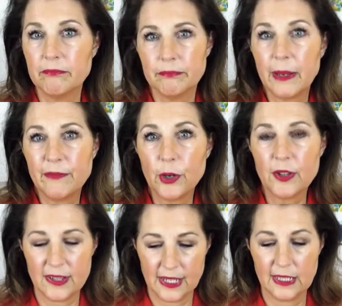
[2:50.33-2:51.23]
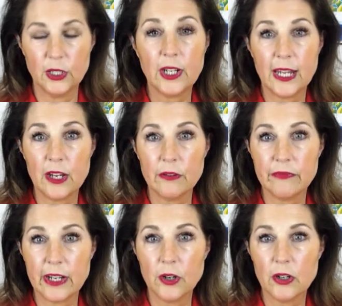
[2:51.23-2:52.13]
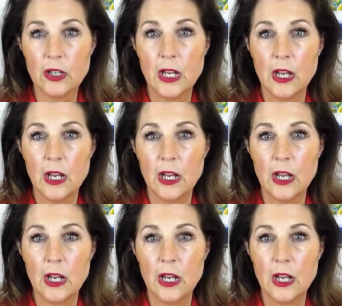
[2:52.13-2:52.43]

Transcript: by focusing and looking at your finger.